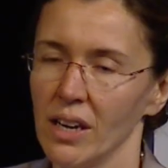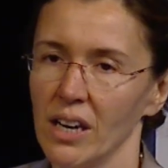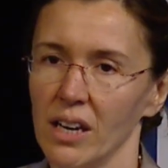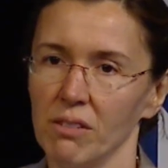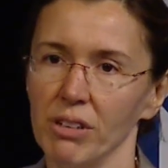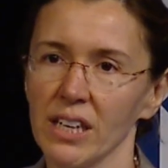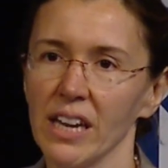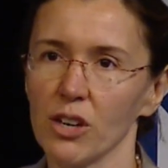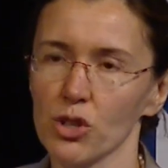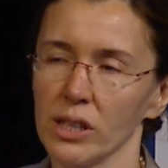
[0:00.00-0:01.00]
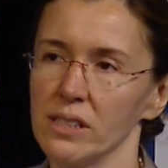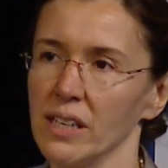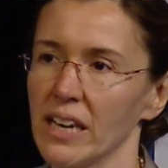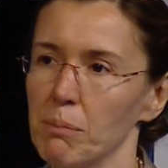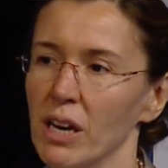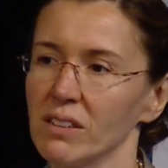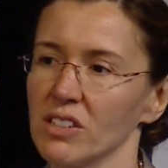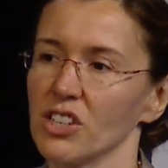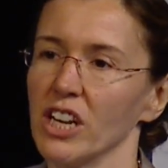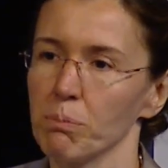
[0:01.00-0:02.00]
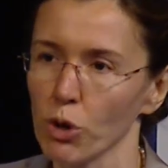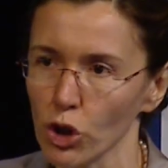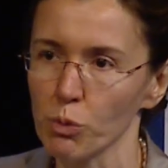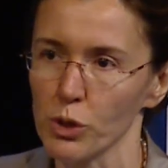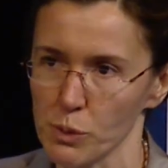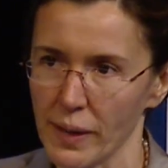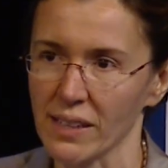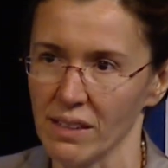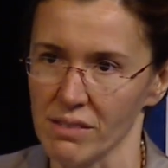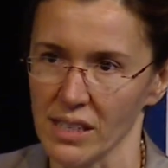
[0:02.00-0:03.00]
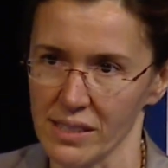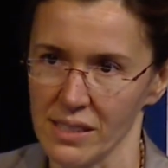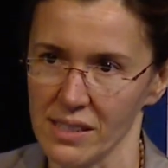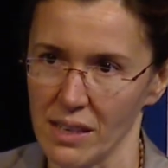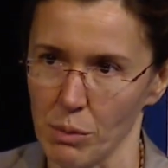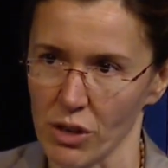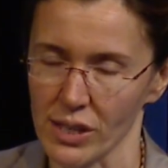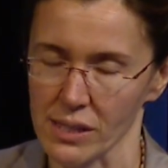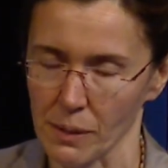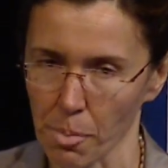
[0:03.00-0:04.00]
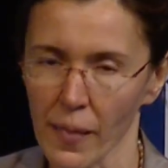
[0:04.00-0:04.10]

Uh, we can actually think about three broad perspectives on systemic risk.